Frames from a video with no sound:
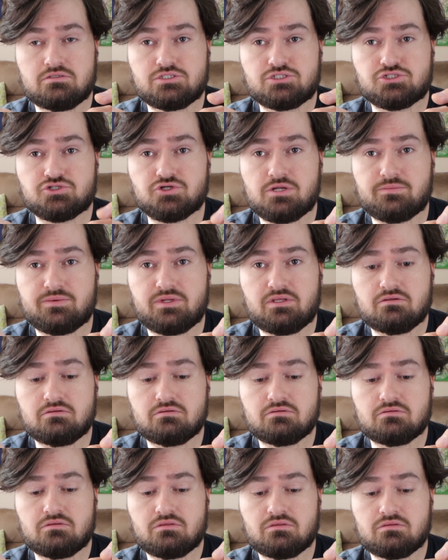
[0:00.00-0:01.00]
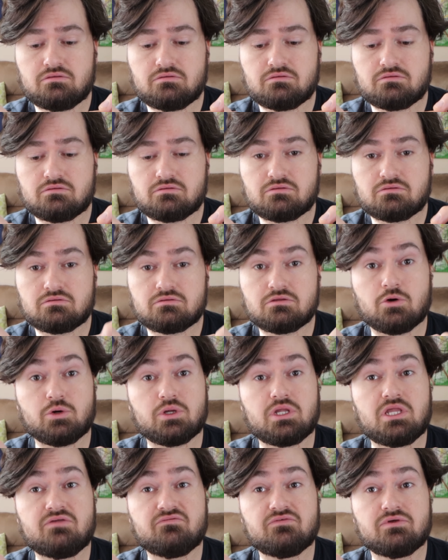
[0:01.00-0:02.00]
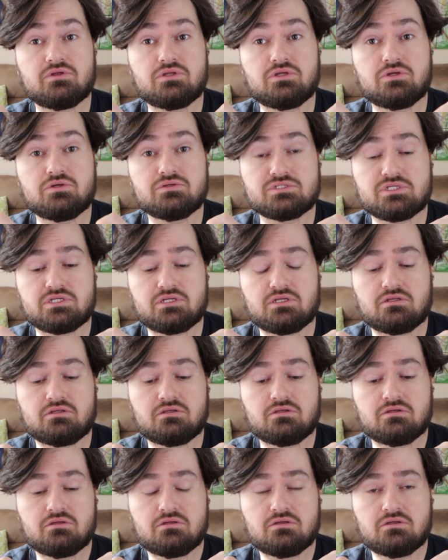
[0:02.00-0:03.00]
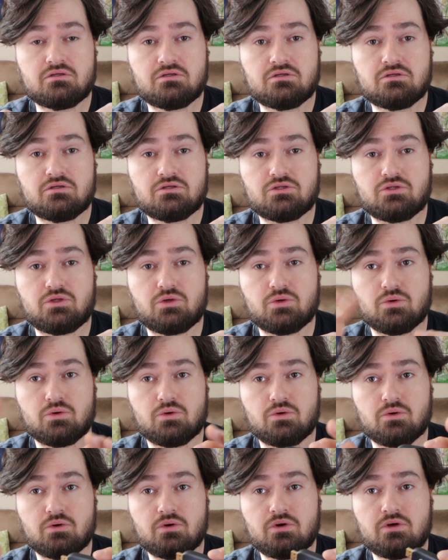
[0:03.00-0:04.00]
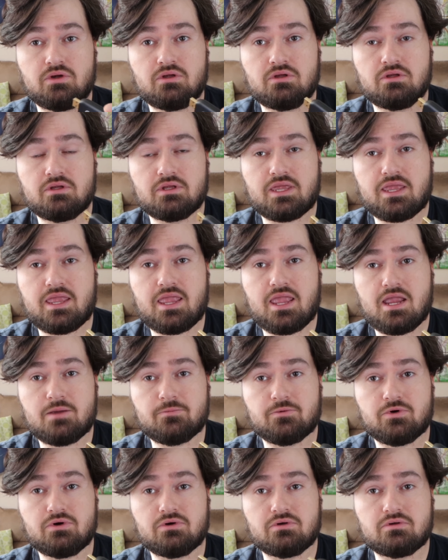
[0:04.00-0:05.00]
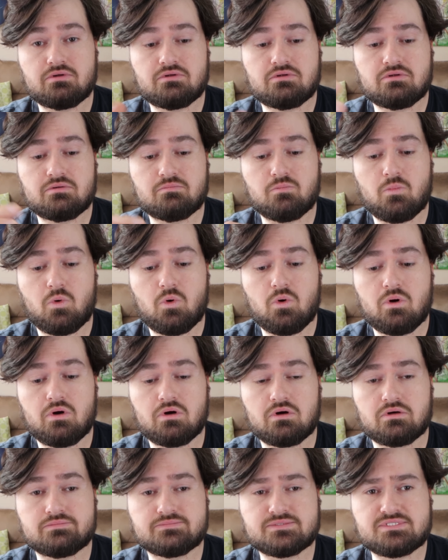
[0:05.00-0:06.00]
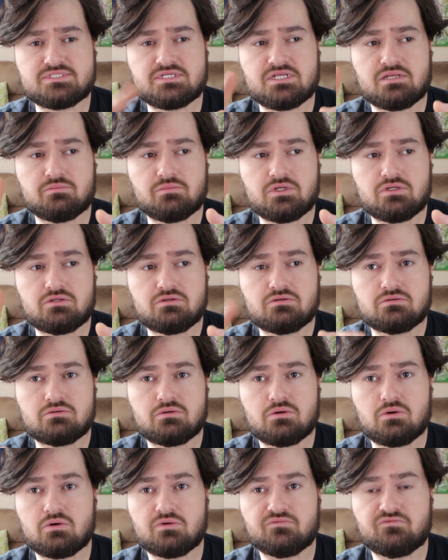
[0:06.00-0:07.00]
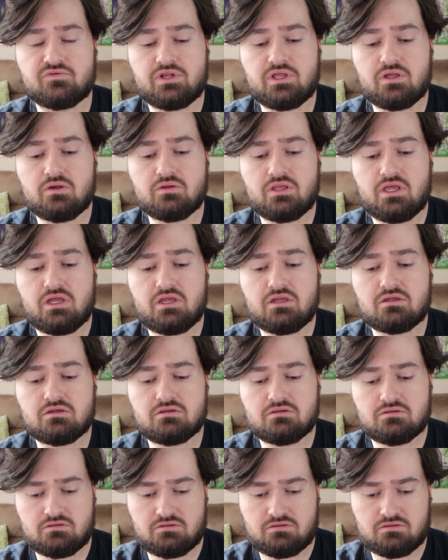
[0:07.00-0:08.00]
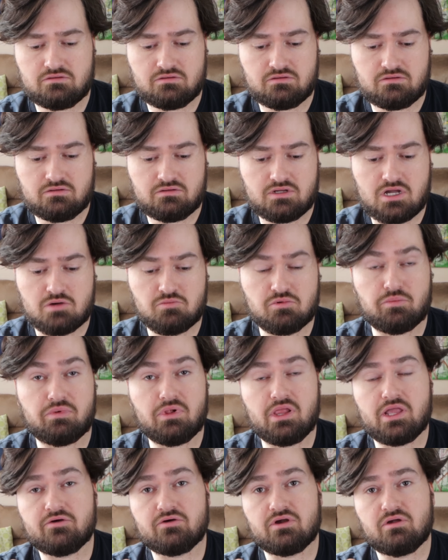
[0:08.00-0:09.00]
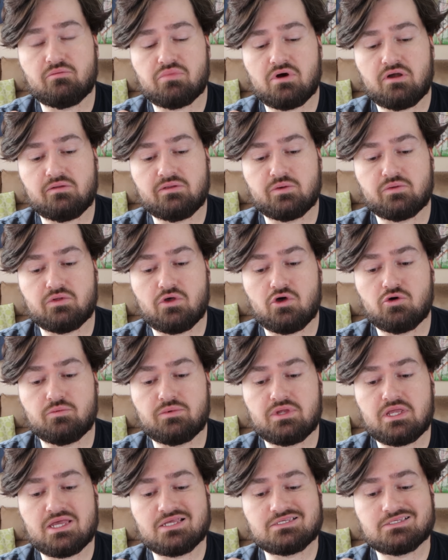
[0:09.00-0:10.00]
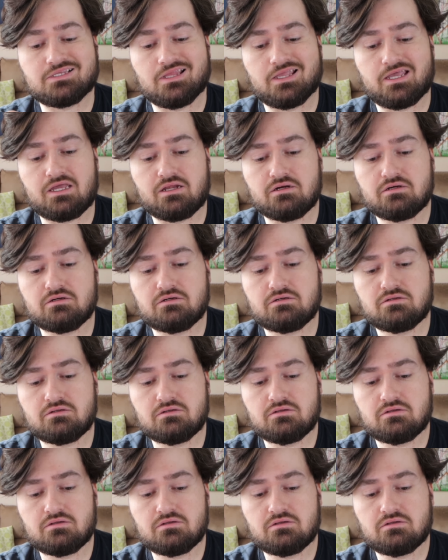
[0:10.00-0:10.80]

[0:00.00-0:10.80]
streaming, or even using your camera more cinema or video like, I'm going to play around probably with OBS later